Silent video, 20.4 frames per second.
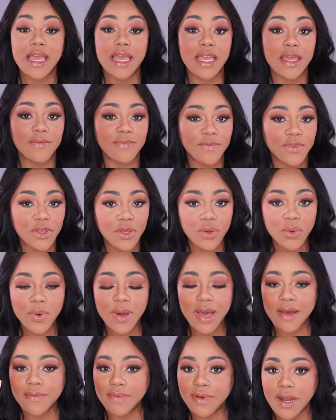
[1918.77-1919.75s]
if you
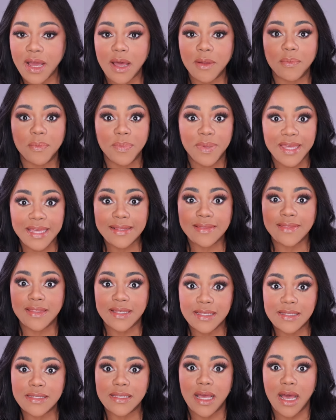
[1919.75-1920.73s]
have not picked
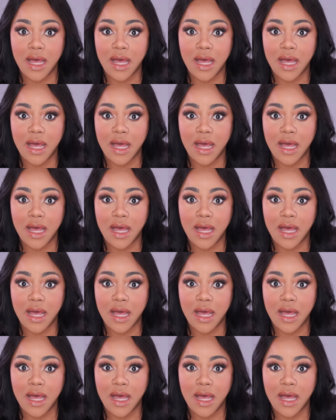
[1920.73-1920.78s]
this